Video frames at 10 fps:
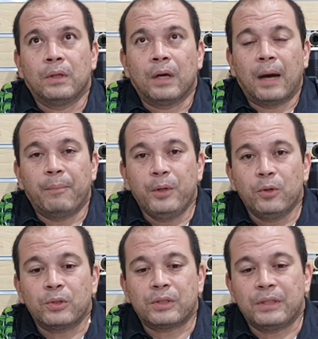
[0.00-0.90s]

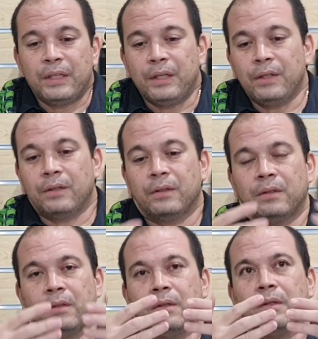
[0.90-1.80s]
abuse the
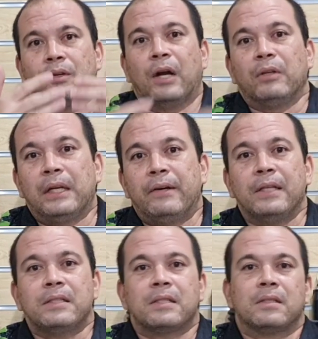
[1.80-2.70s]
ground
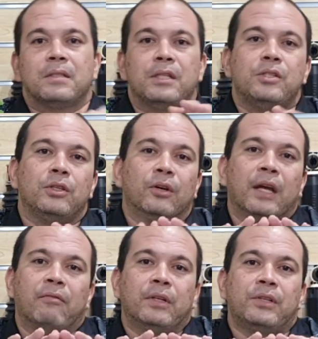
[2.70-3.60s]
clearance since you don't
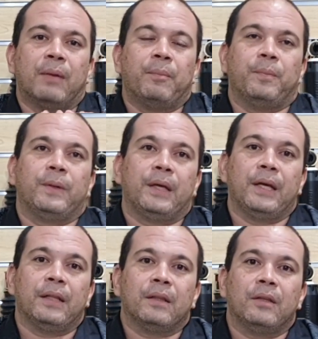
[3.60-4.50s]
have a drop
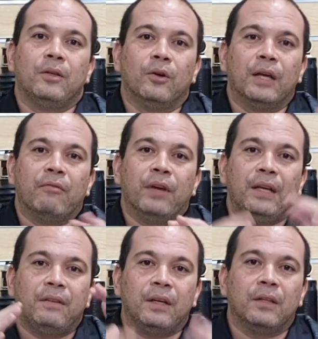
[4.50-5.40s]
kit, you don't have
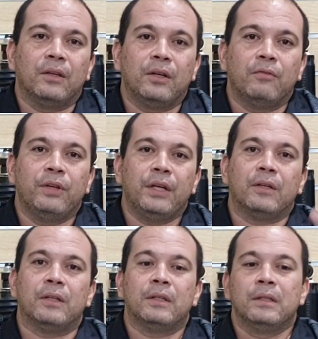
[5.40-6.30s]
anything under your
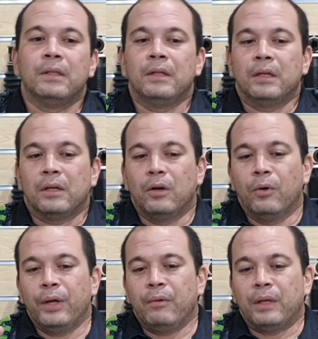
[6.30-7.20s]
vehicle.
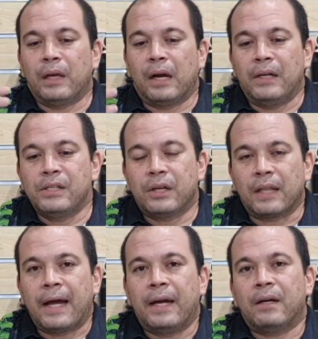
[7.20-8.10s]
Going with a larger
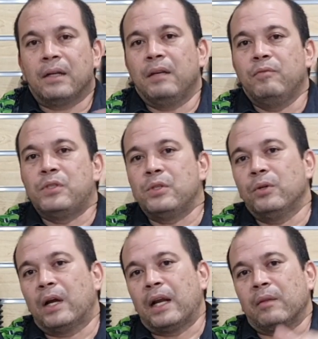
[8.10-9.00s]
tire gives you
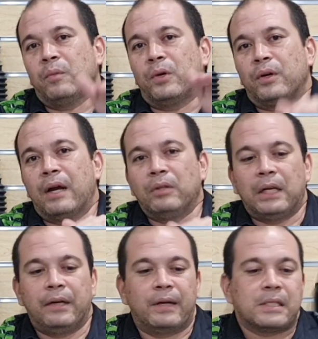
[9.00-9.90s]
a lot more ground
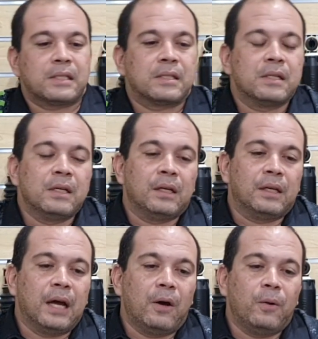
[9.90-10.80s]
clearance.
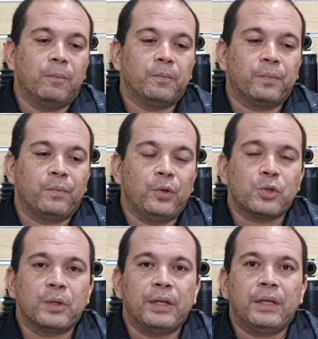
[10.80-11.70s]
Now,
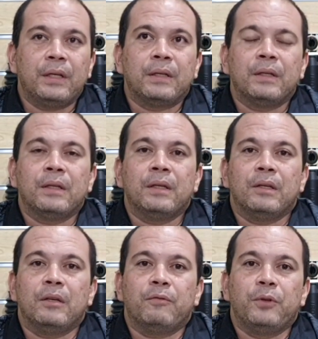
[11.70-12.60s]
usually,
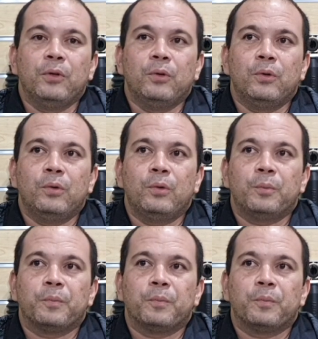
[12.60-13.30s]
if you